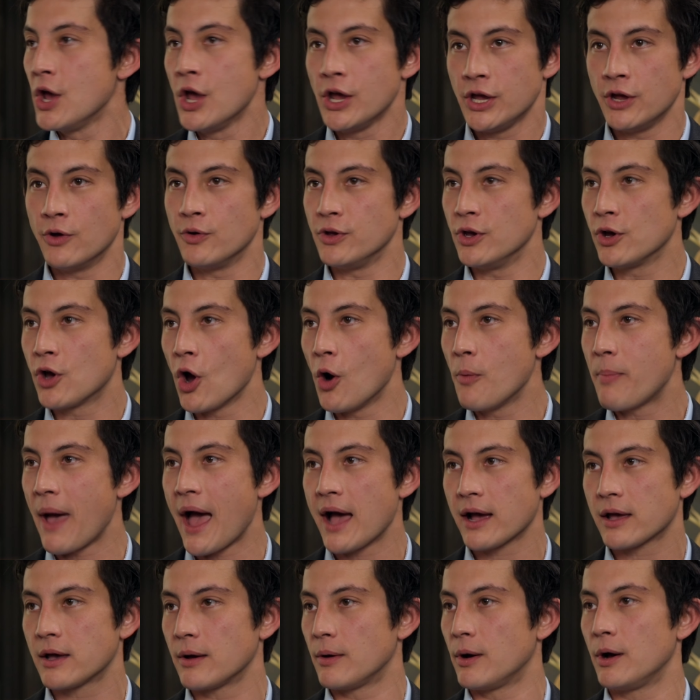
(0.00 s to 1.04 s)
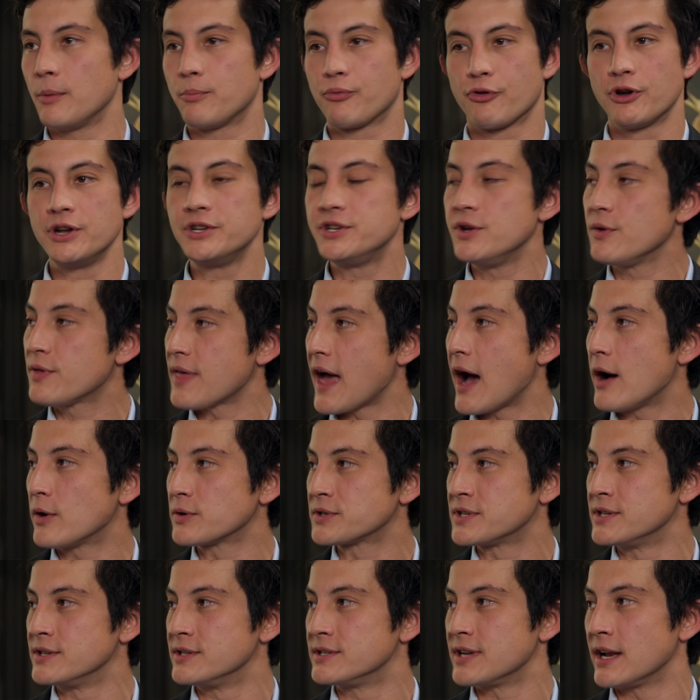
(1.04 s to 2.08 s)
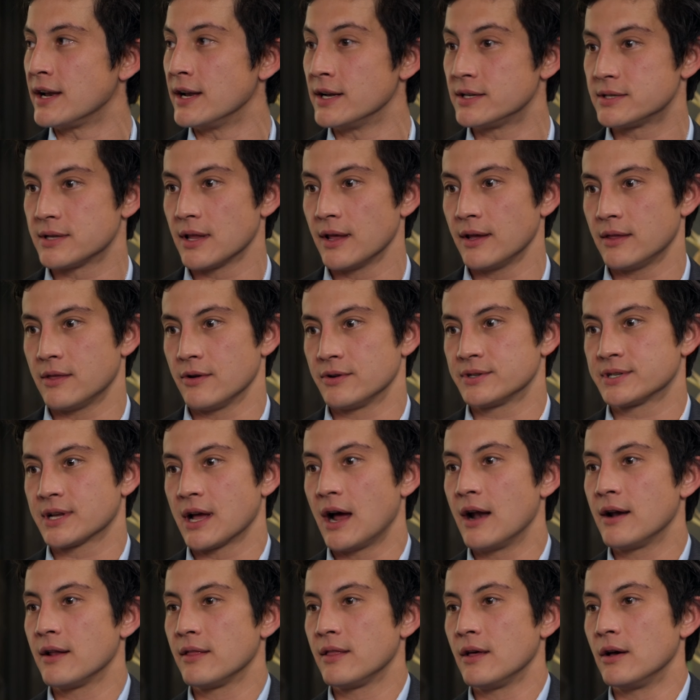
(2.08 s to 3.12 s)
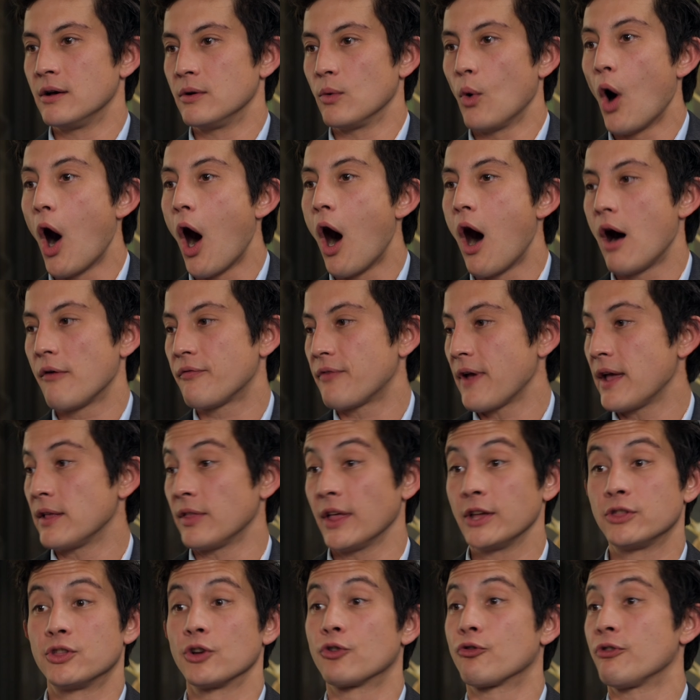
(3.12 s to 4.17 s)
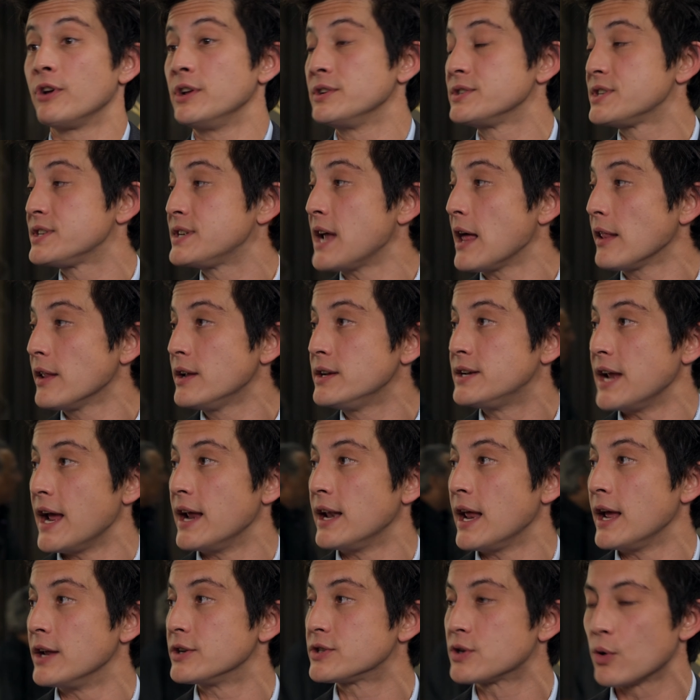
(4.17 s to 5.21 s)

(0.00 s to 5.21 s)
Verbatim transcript: You know, you go back uh, pre 2000s and it's like there's kind of the offhand, like the green Stella Day-Date.